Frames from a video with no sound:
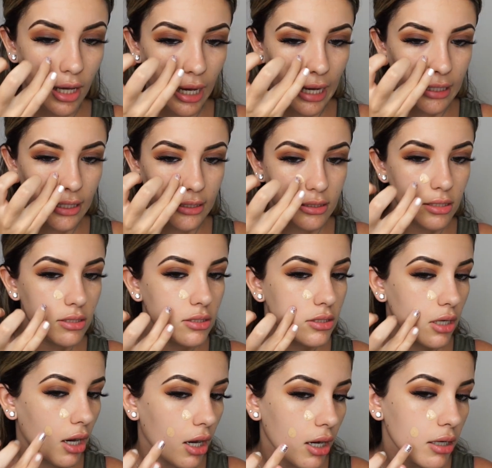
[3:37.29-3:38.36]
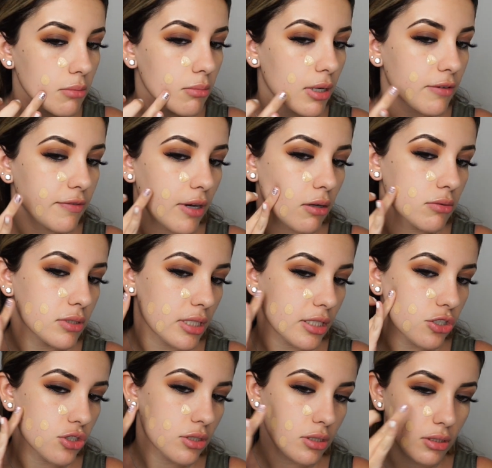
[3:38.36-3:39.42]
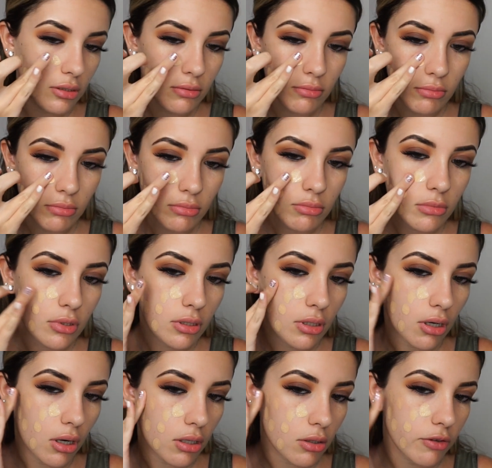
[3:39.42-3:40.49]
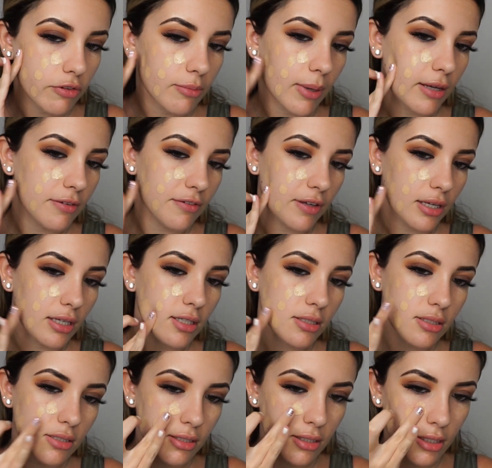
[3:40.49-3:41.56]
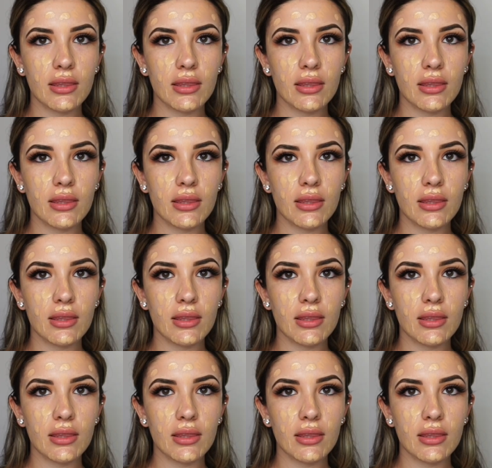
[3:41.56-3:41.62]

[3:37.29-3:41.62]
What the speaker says: I like to dot my foundation all over my face.